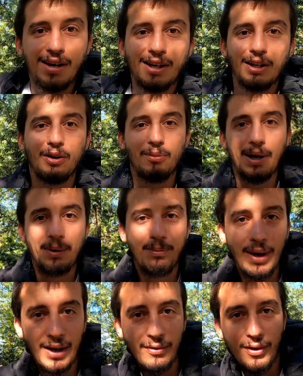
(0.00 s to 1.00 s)
Glovo
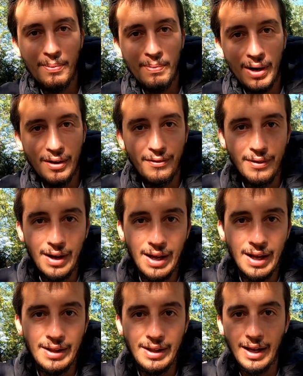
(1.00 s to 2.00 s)
backpack from my
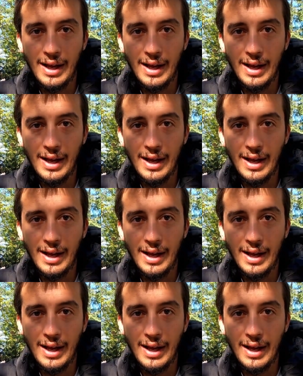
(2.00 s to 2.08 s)
friend,